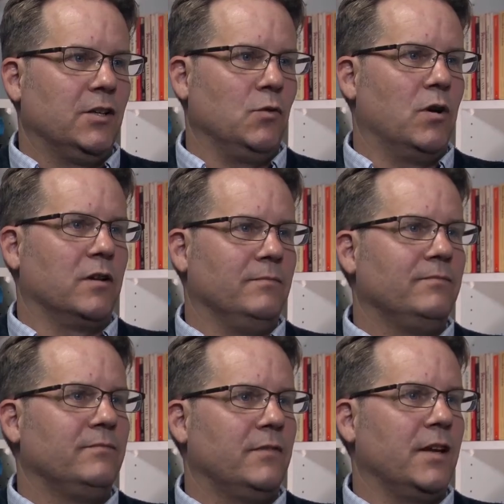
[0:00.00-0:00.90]
You're welcome.
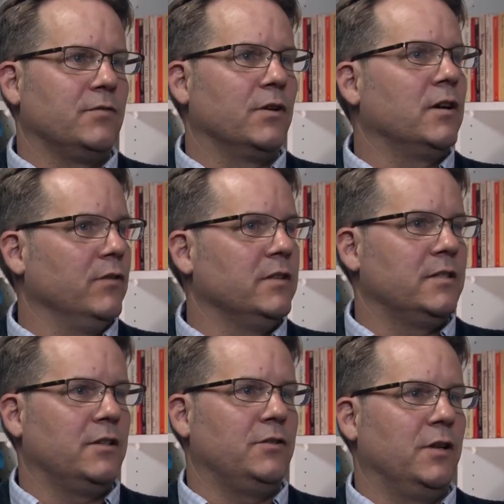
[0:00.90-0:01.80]
Thanks for covering
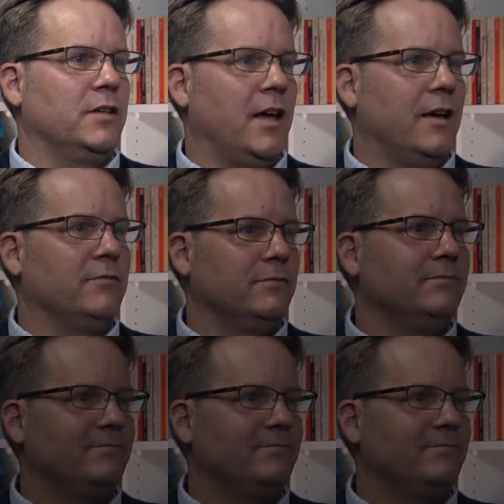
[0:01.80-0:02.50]
this issue like you have.